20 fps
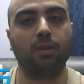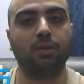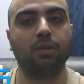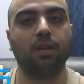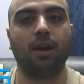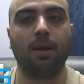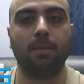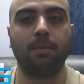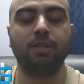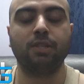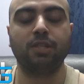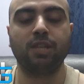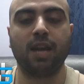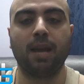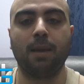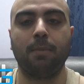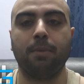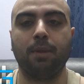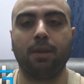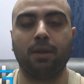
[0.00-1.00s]
time as
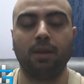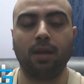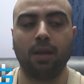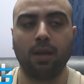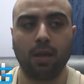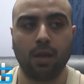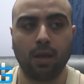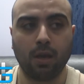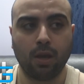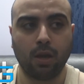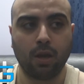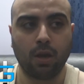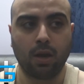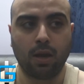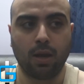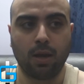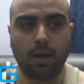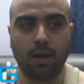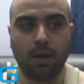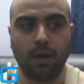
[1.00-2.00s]
champion.
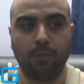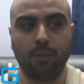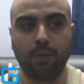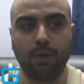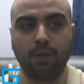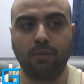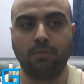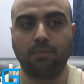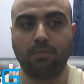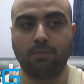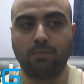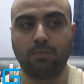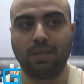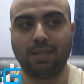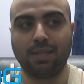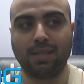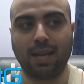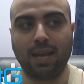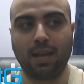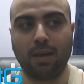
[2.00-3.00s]
If we
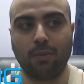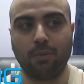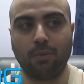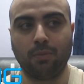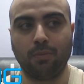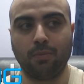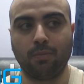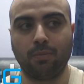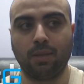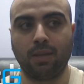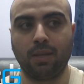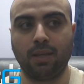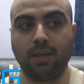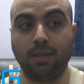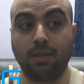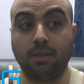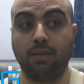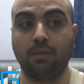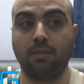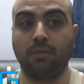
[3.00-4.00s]
discount
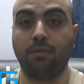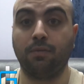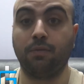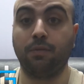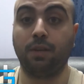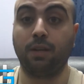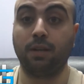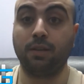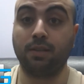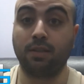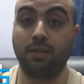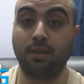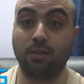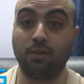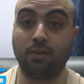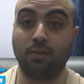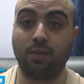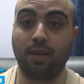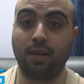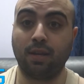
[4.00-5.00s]
his first
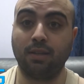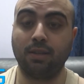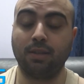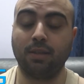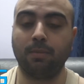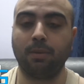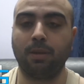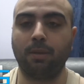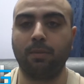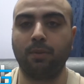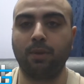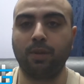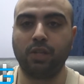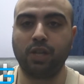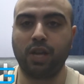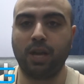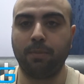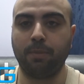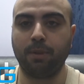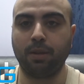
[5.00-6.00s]
initial reign as WWE
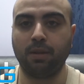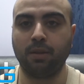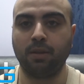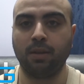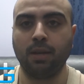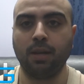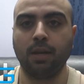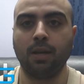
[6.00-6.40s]
champion,